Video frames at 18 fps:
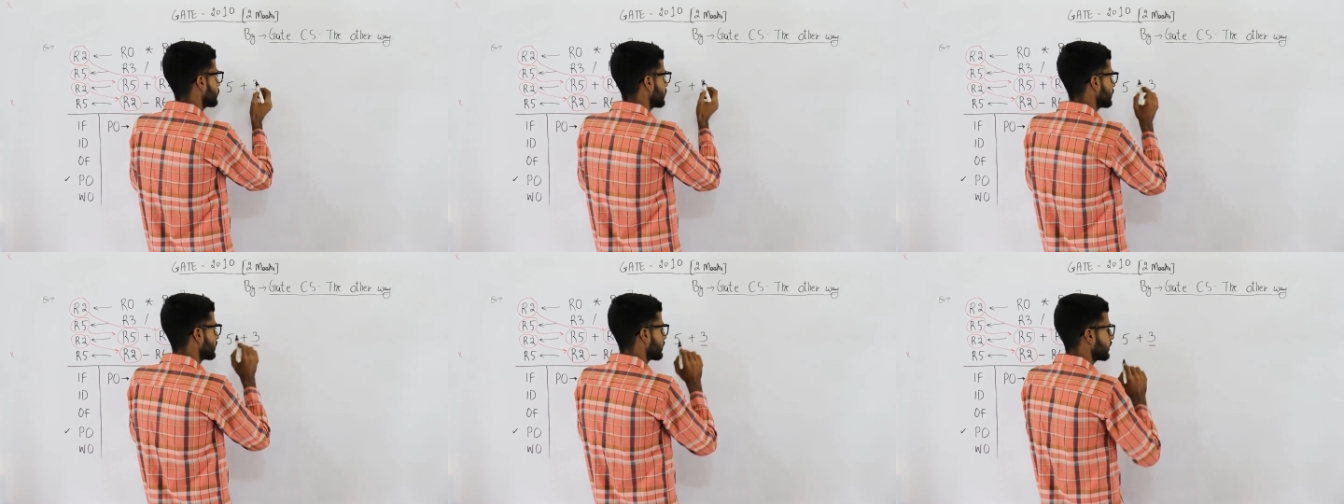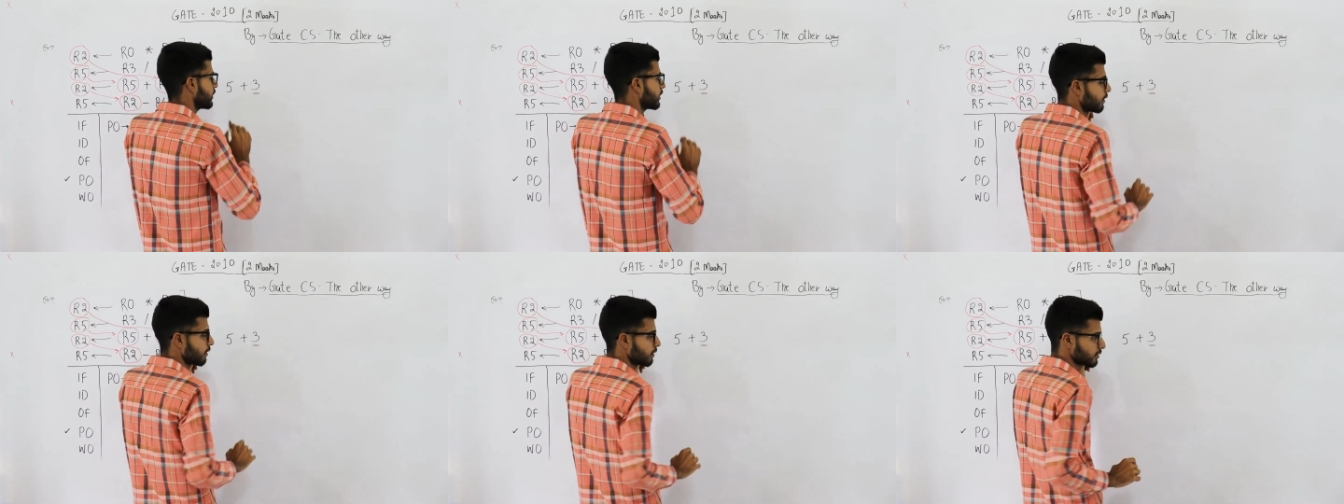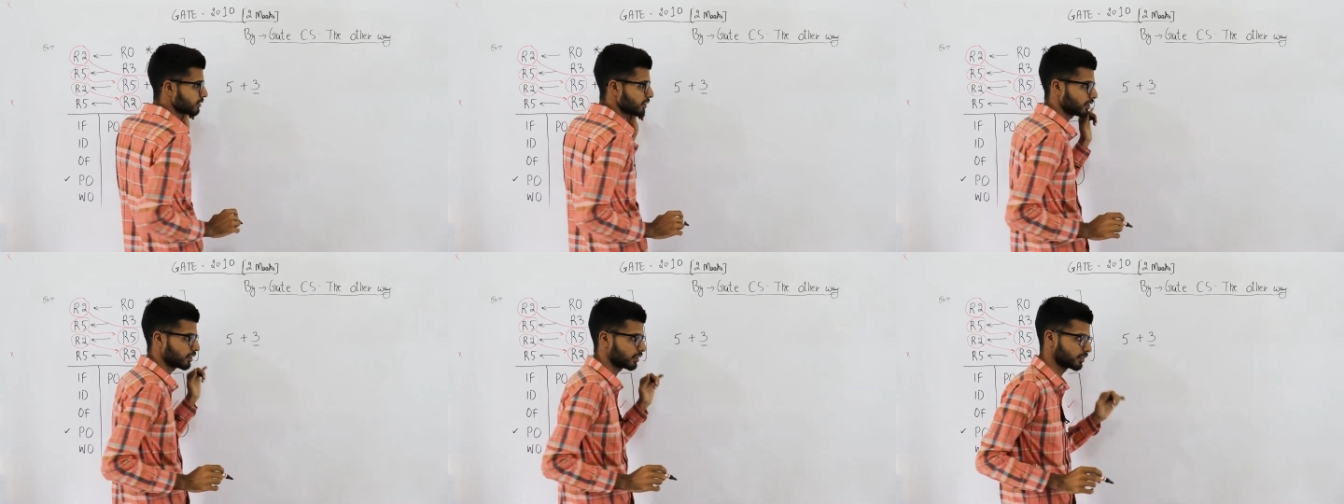to be 3
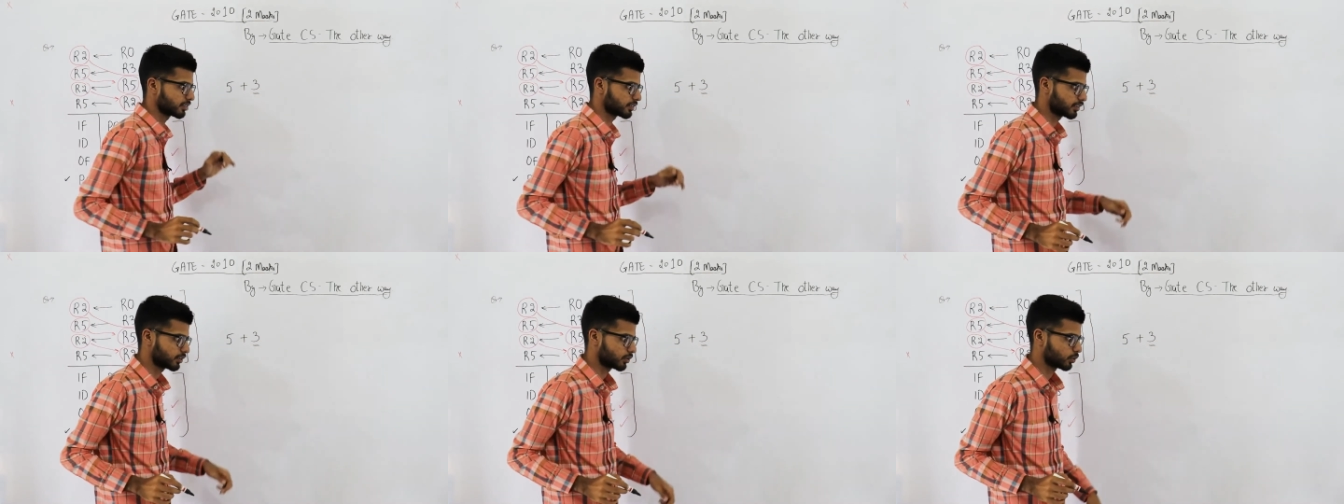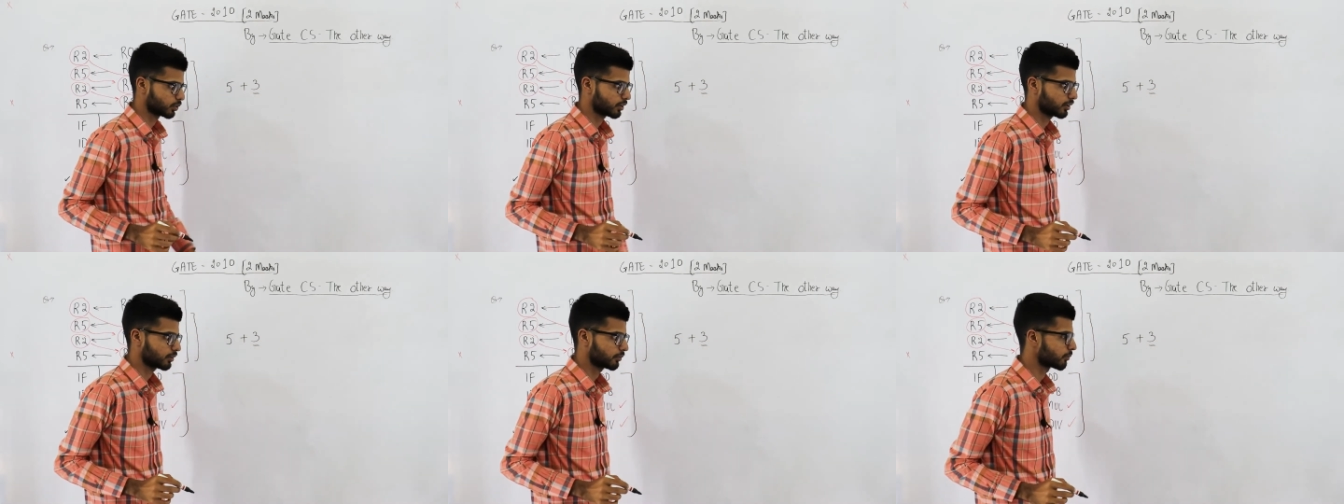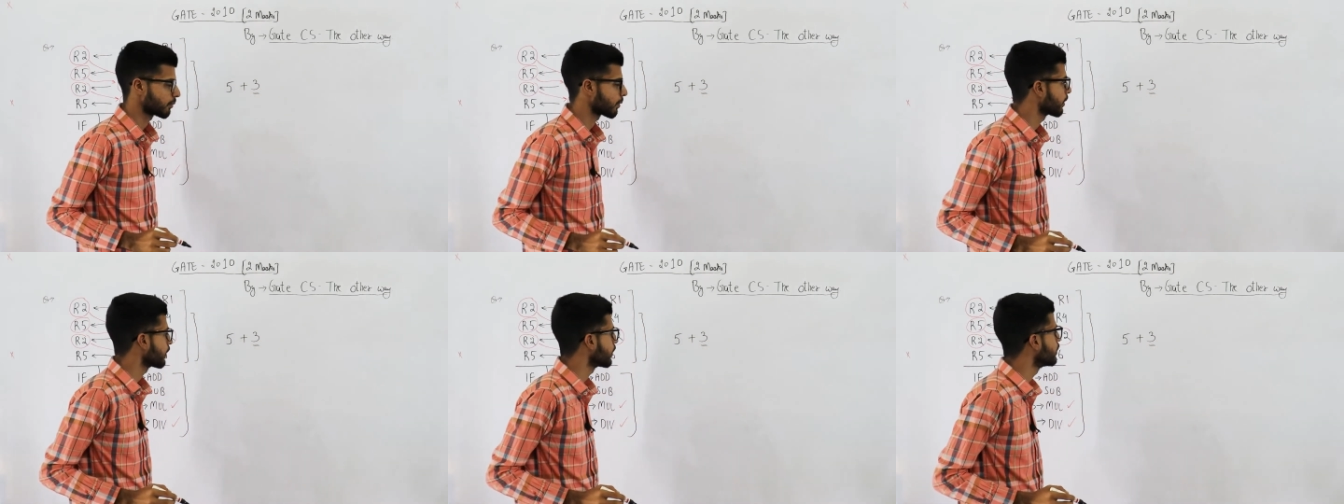clock cycles in total.
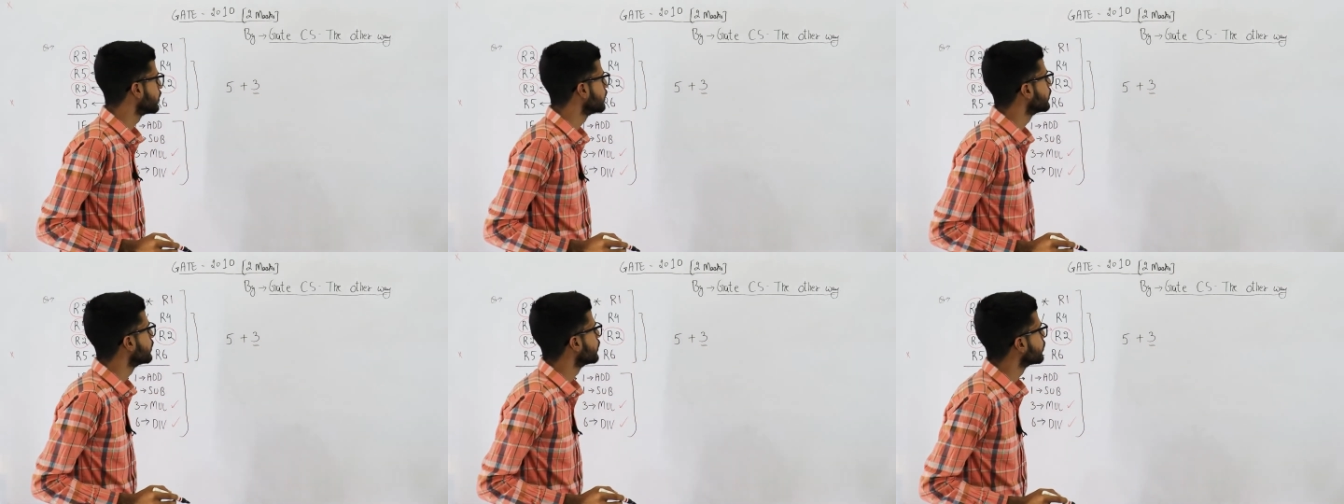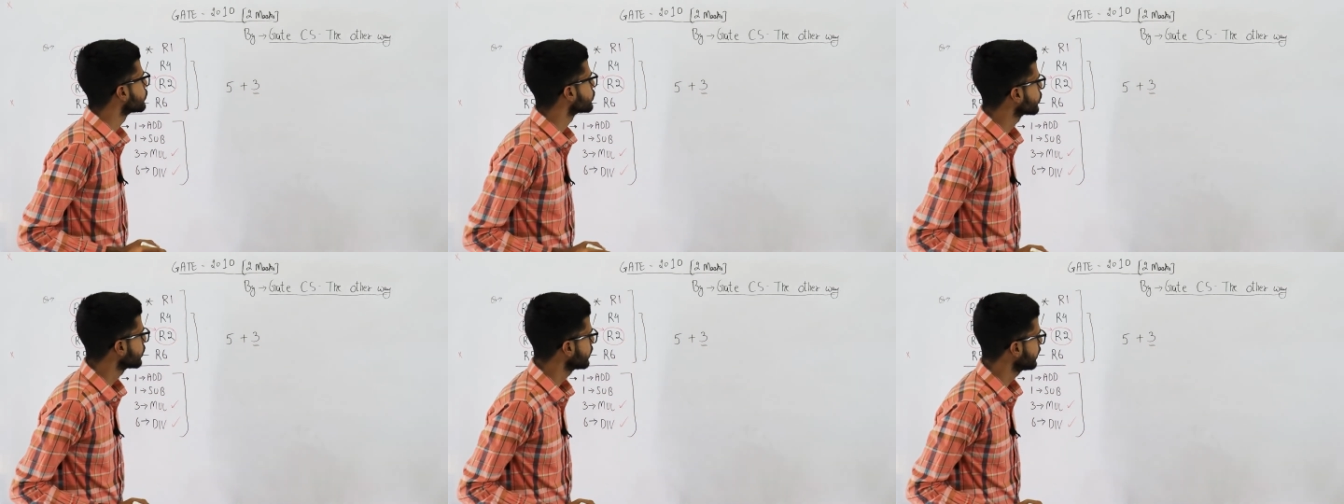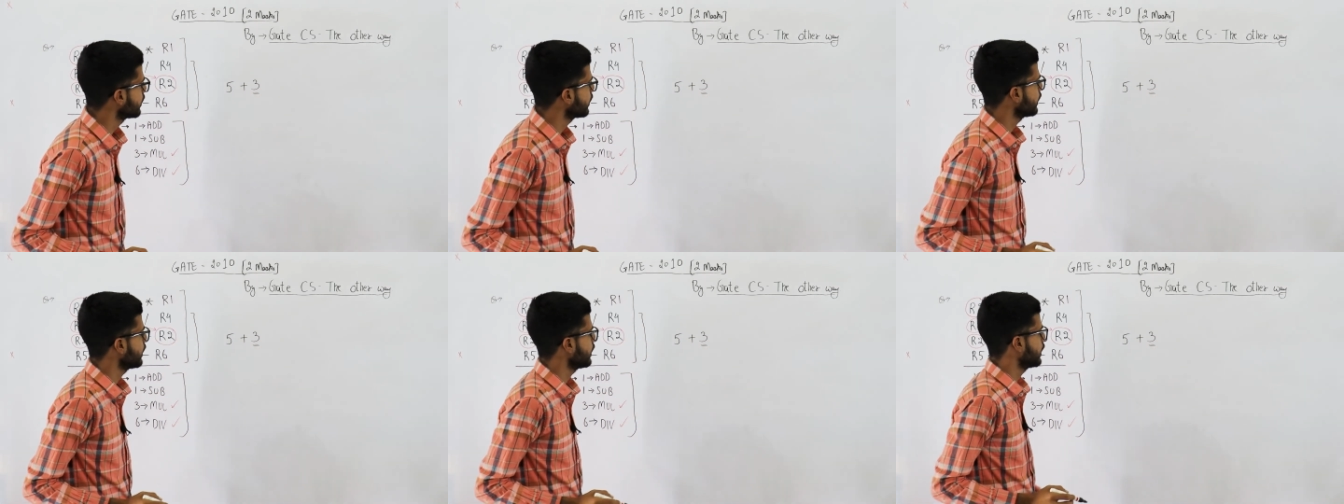So
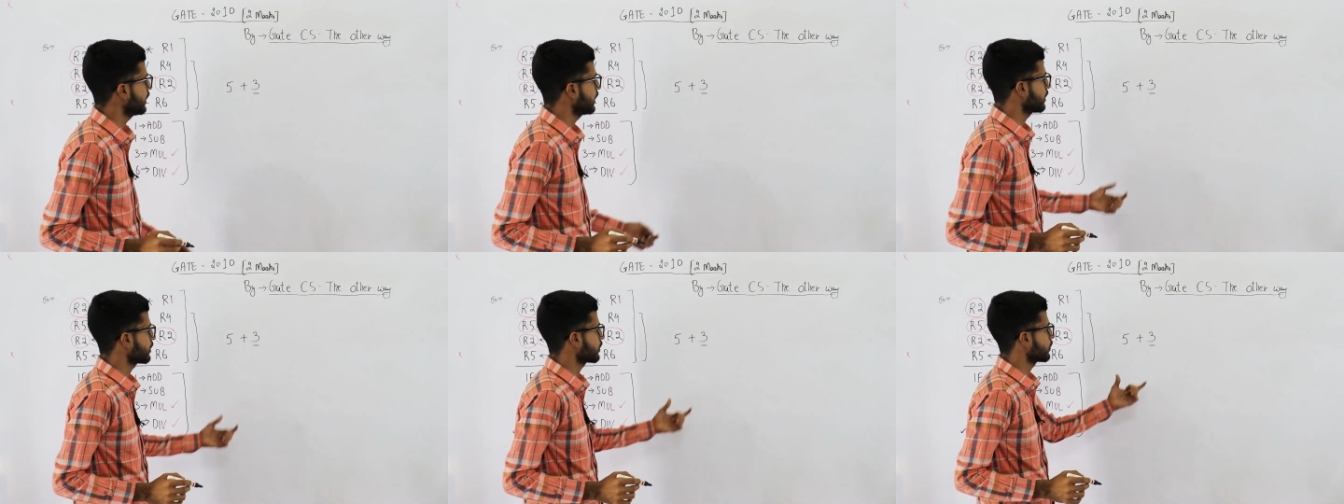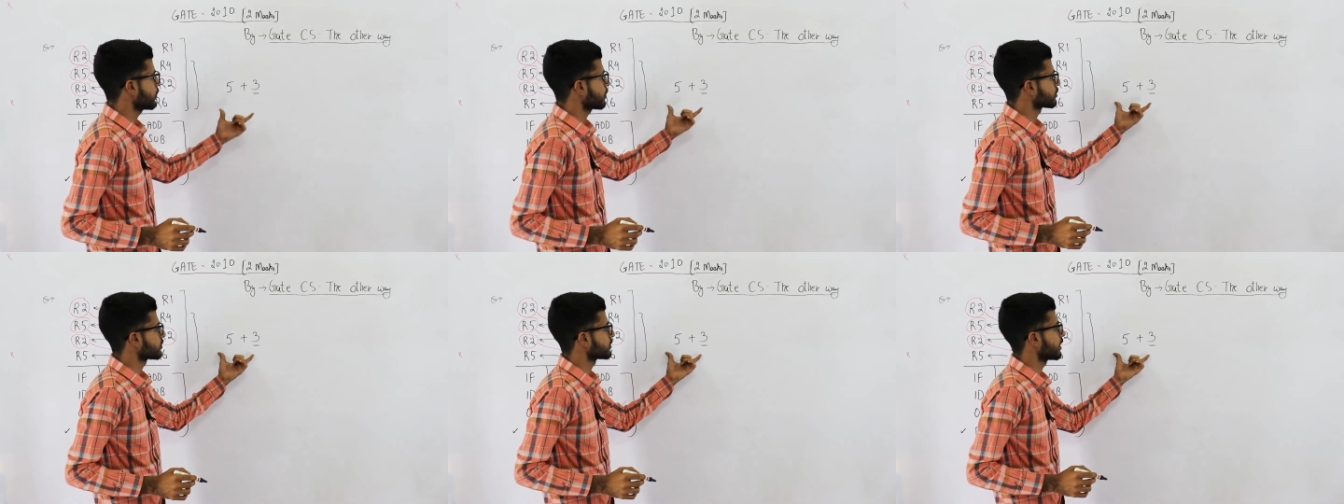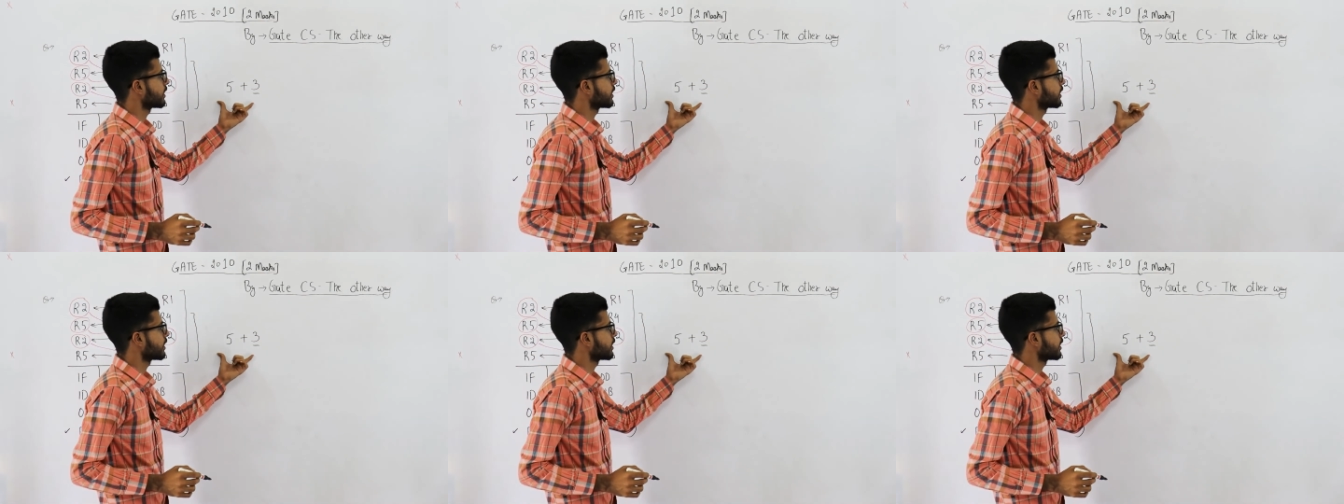in 8 clock